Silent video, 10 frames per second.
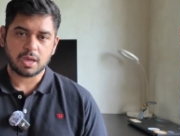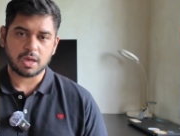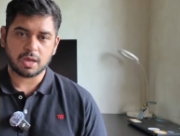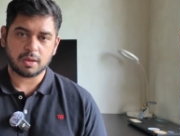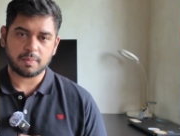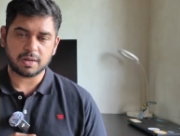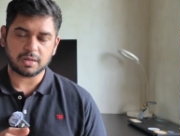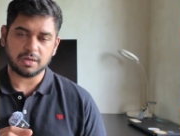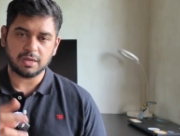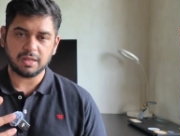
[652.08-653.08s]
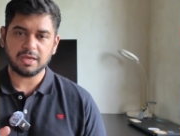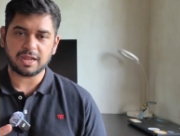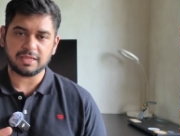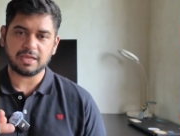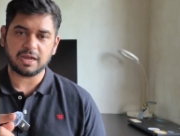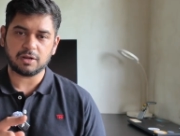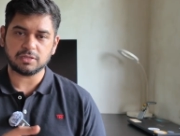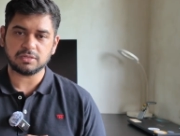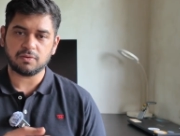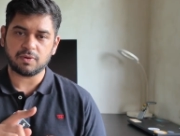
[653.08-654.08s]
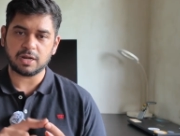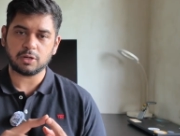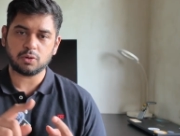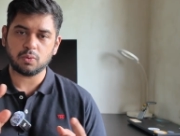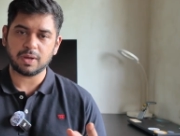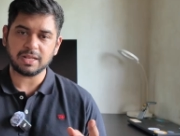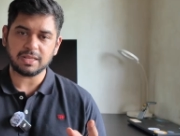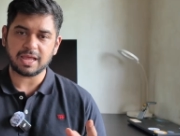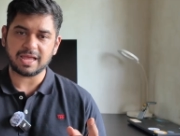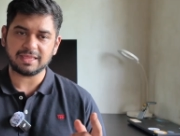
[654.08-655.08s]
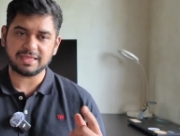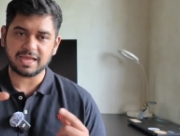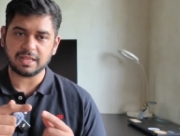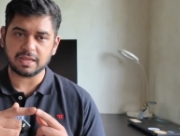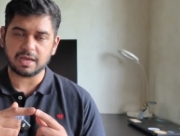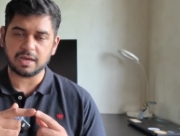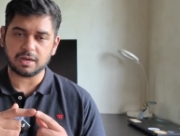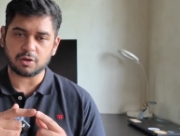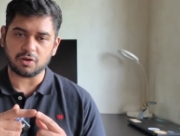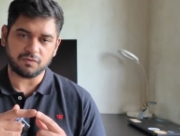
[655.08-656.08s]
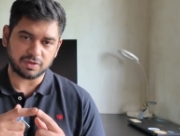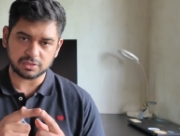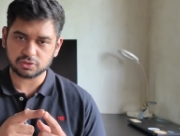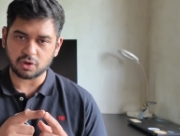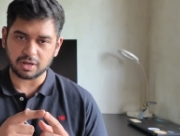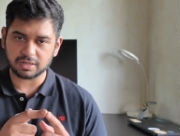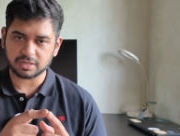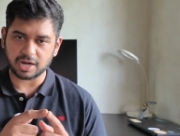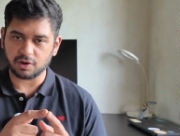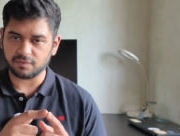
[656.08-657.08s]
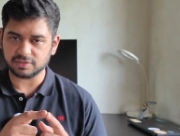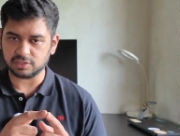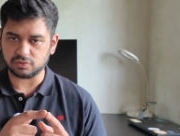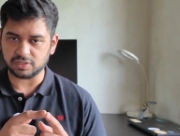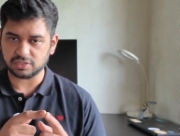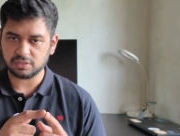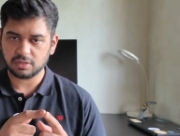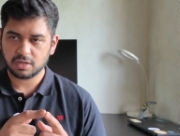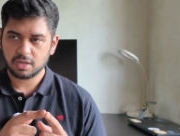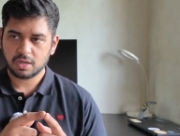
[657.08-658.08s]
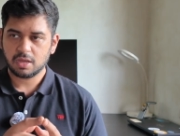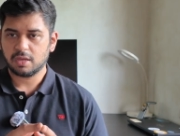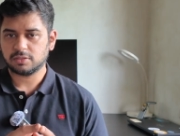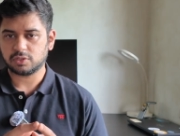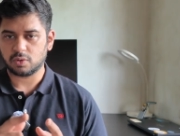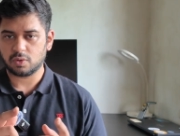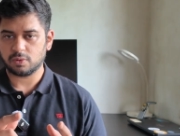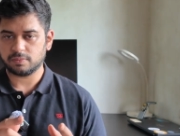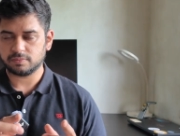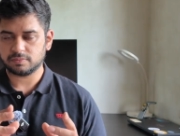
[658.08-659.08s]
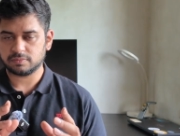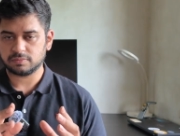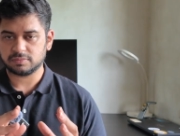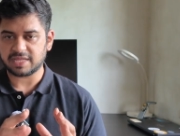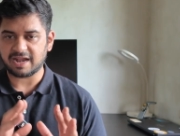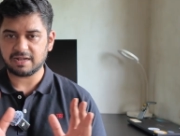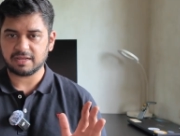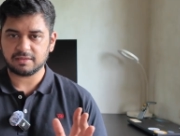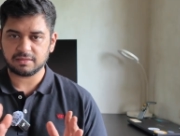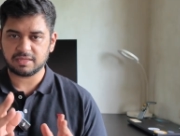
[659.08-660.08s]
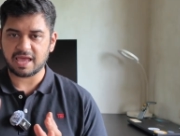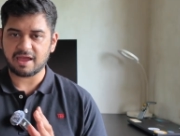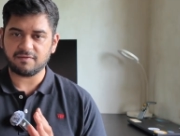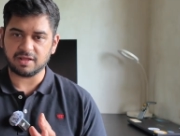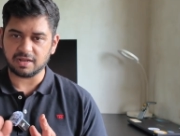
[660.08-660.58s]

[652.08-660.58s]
But earlier, I think it was a one-to-one and then a conference call kind of a situation. So that they have